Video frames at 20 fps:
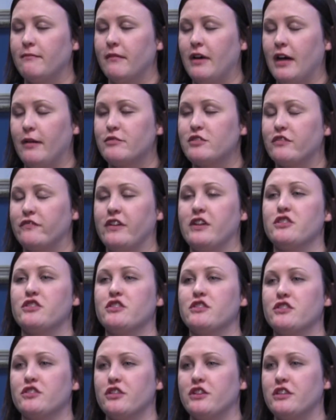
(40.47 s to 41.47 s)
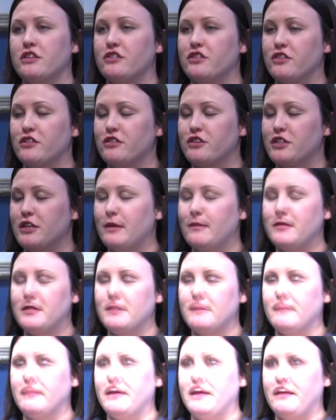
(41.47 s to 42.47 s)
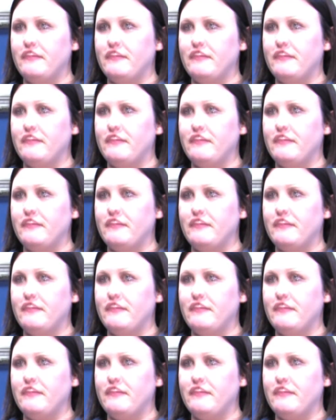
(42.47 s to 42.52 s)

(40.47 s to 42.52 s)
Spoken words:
observations or internships.